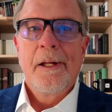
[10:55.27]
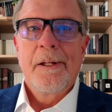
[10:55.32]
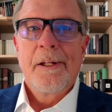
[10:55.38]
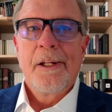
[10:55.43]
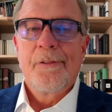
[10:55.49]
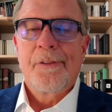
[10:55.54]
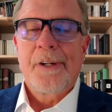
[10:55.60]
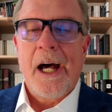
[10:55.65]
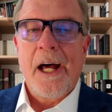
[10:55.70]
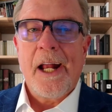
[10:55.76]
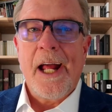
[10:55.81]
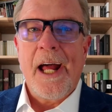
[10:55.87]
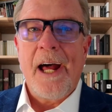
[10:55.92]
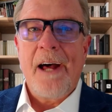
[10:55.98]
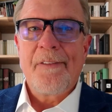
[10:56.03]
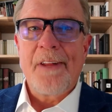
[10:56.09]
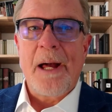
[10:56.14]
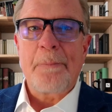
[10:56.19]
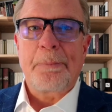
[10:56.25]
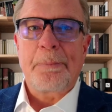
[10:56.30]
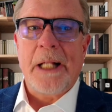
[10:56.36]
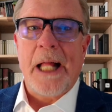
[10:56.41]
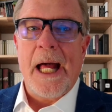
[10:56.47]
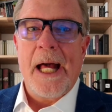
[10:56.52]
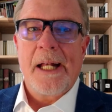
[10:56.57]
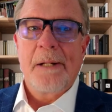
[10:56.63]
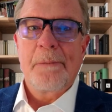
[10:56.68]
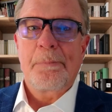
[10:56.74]
You've got to have that
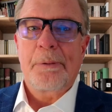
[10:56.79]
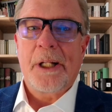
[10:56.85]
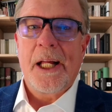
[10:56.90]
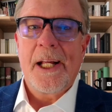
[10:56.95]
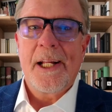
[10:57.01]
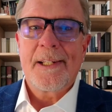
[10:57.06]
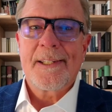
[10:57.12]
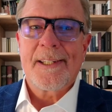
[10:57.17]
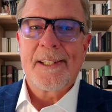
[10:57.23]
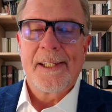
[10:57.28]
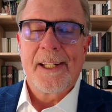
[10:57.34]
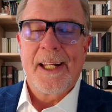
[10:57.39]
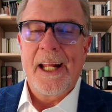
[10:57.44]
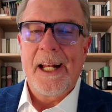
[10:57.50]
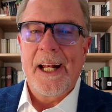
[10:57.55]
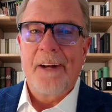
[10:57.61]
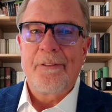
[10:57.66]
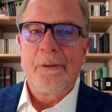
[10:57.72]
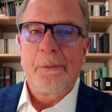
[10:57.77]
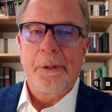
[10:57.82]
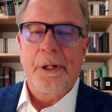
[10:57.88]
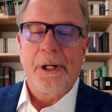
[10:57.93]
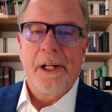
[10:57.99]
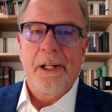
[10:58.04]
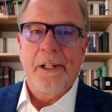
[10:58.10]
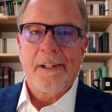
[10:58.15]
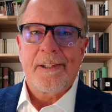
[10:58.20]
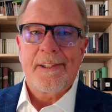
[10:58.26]
plan in place and get everybody
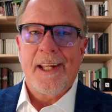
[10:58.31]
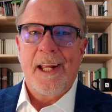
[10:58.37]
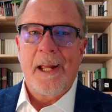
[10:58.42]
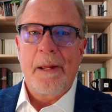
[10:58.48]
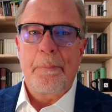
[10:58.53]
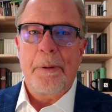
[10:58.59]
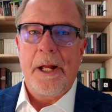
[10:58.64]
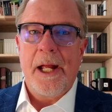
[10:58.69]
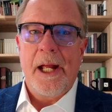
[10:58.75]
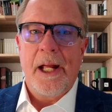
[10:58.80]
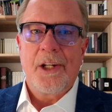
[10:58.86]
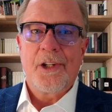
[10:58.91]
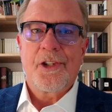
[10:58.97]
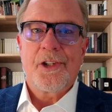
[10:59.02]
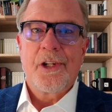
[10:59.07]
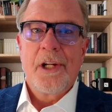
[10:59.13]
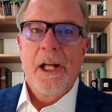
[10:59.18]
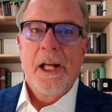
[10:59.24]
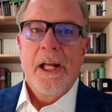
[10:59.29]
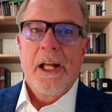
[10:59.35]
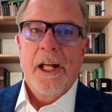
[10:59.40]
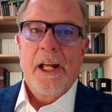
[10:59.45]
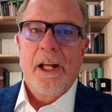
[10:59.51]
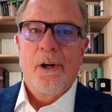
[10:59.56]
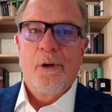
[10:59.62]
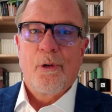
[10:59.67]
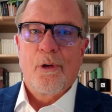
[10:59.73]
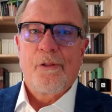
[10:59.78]
on the same page
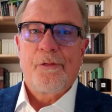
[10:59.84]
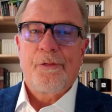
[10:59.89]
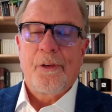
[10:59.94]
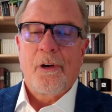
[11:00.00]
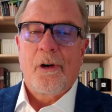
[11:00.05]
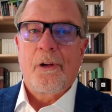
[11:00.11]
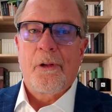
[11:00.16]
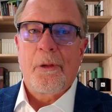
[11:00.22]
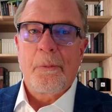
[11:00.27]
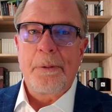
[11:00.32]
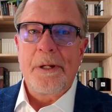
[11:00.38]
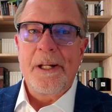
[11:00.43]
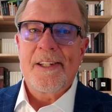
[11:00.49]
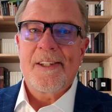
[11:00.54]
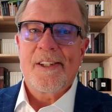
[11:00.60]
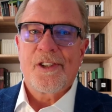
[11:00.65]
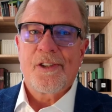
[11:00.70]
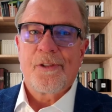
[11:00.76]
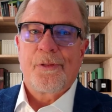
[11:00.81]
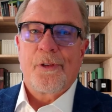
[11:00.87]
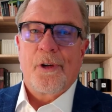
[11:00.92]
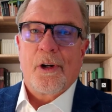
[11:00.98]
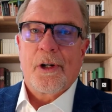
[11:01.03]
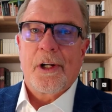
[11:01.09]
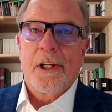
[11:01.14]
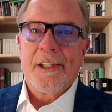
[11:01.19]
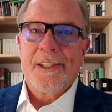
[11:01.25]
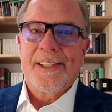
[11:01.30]
in order for all the pieces to fall,
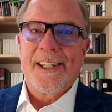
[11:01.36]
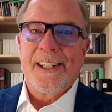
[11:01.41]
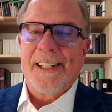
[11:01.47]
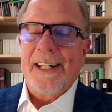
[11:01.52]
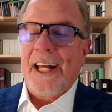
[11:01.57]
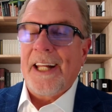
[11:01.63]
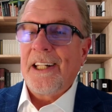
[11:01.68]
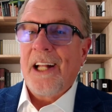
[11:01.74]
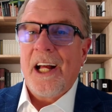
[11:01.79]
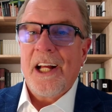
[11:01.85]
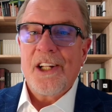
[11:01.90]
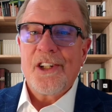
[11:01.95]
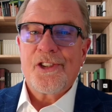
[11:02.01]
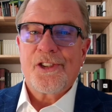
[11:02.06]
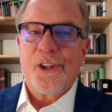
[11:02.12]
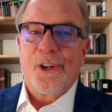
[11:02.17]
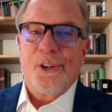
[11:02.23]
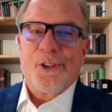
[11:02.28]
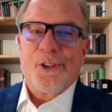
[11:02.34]
because the deadlines don't